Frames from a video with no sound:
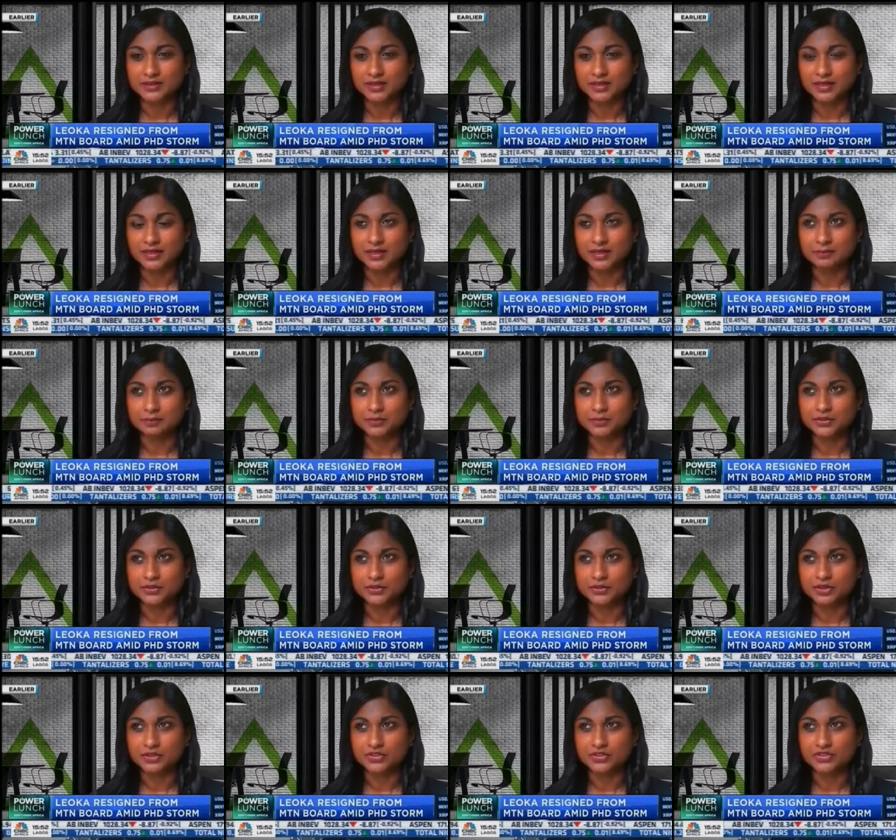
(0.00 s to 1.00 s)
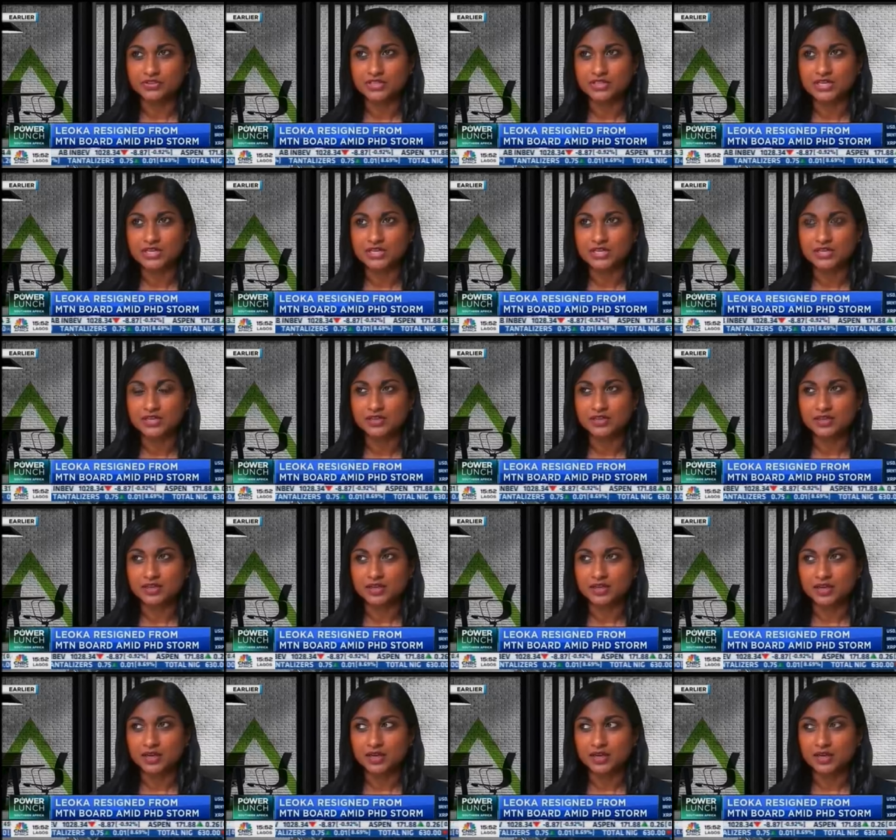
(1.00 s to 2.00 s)
um, but not really,
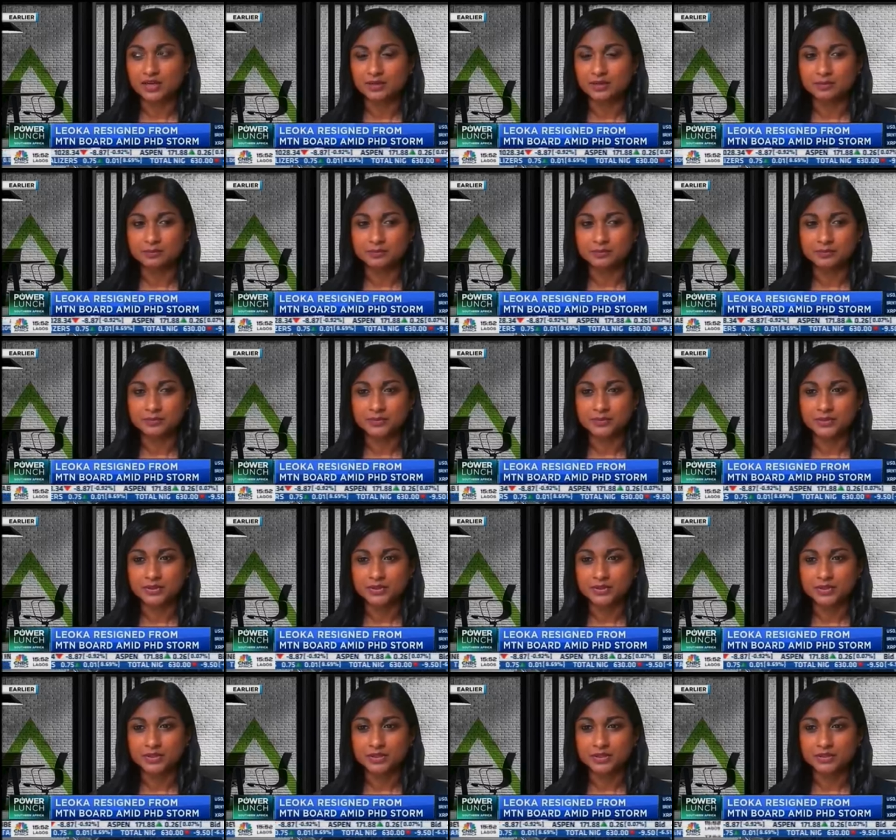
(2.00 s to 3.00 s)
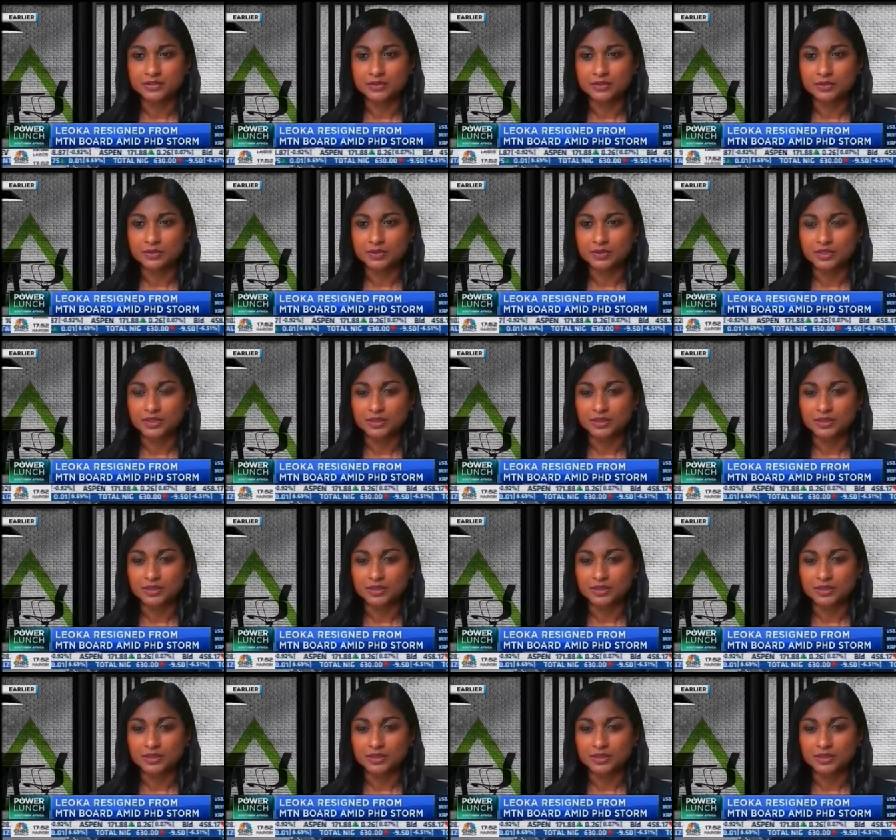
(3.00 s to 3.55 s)
um, you know,